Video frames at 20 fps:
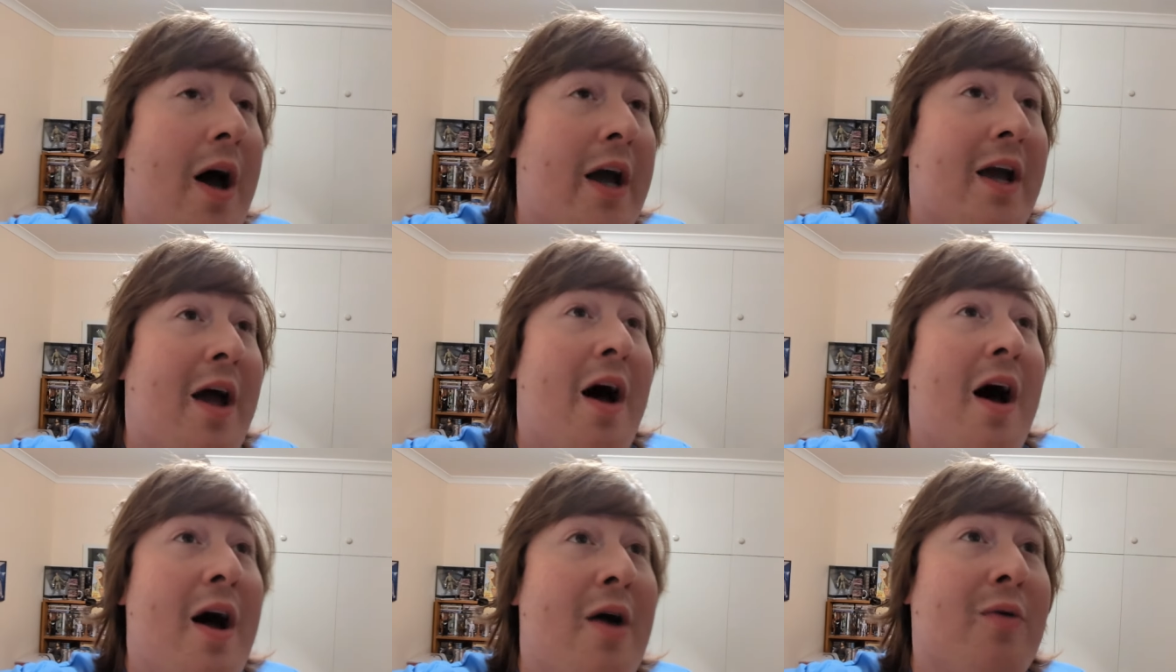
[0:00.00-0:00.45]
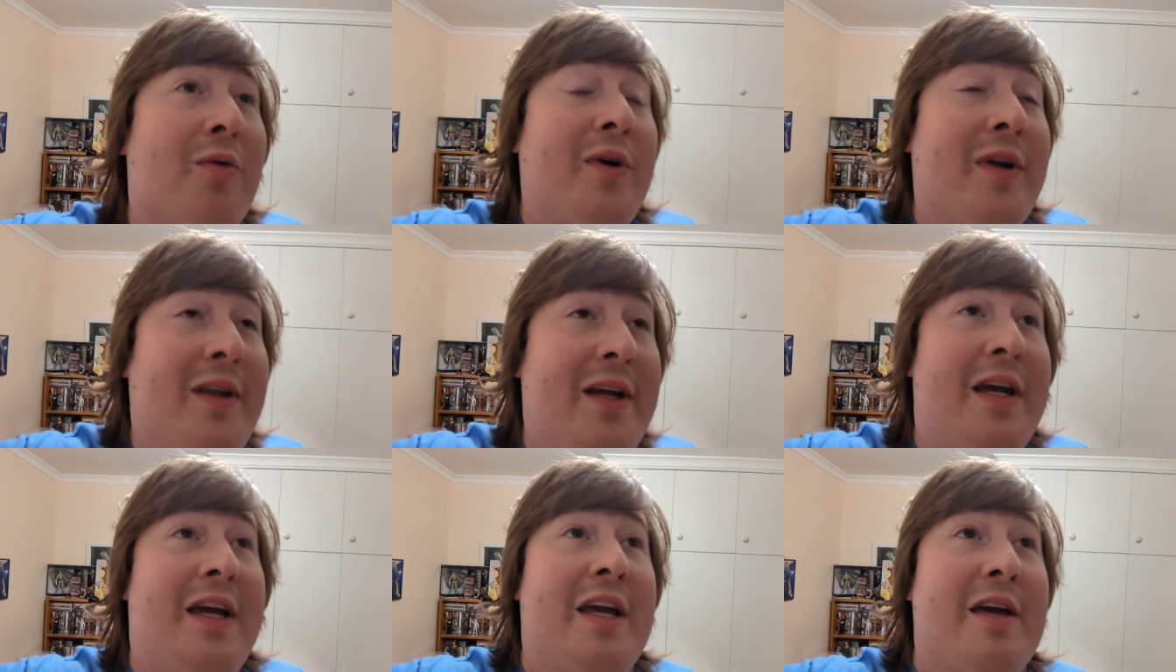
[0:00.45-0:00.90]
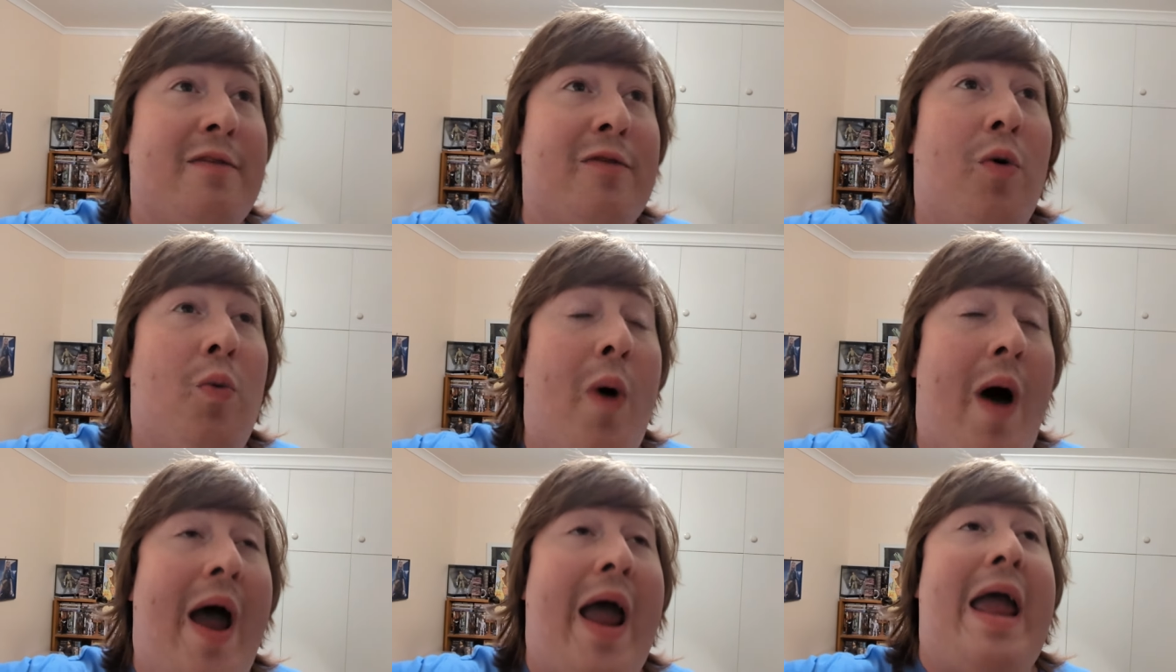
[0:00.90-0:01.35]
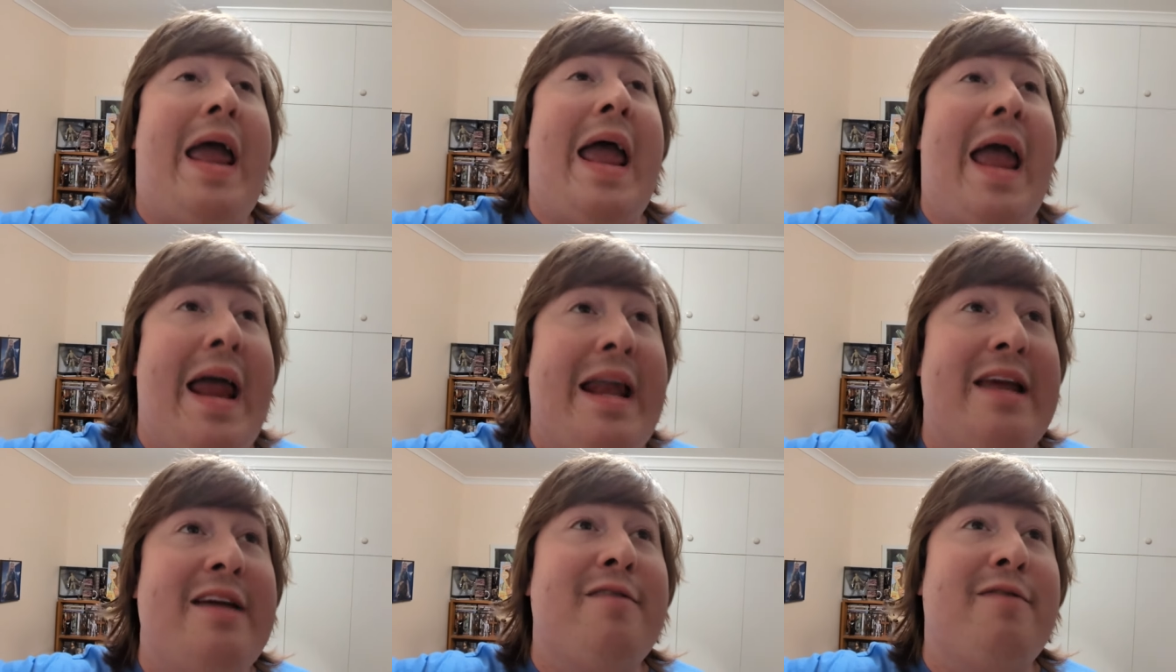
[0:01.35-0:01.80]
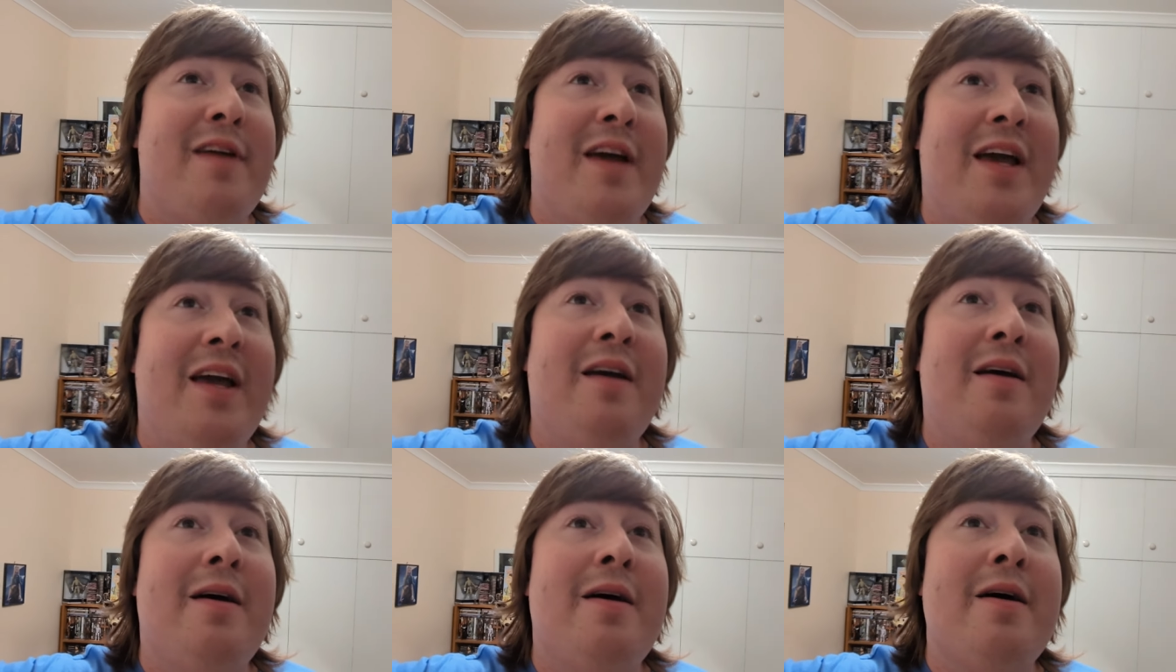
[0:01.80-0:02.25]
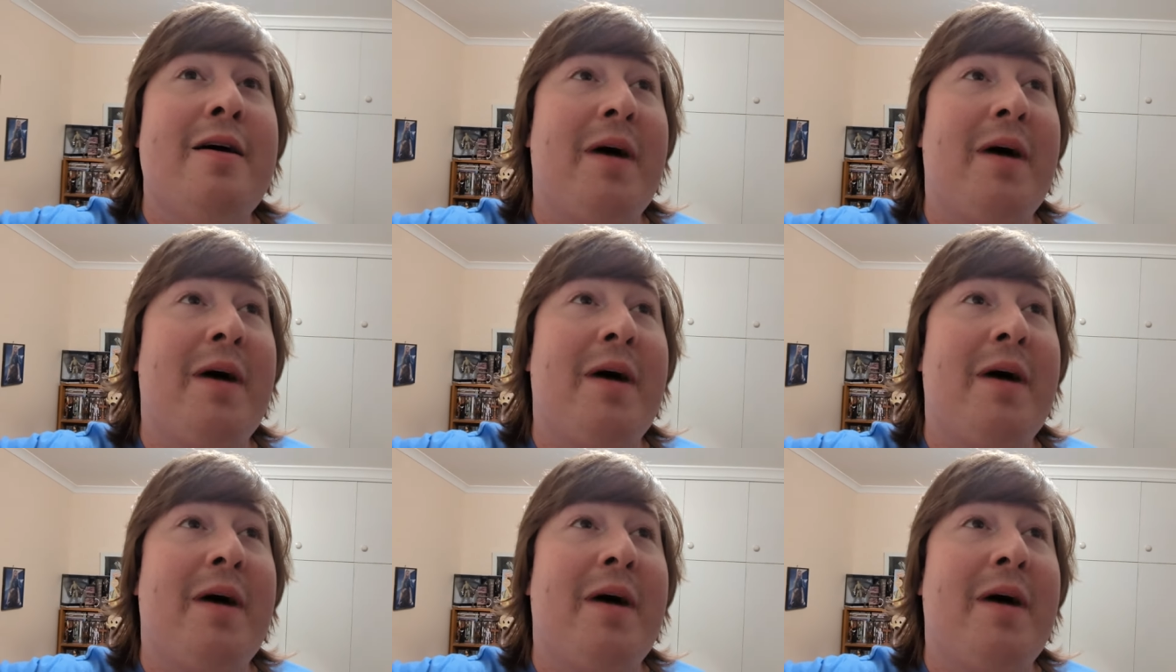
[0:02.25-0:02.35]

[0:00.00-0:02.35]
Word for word: I can't really give away anything,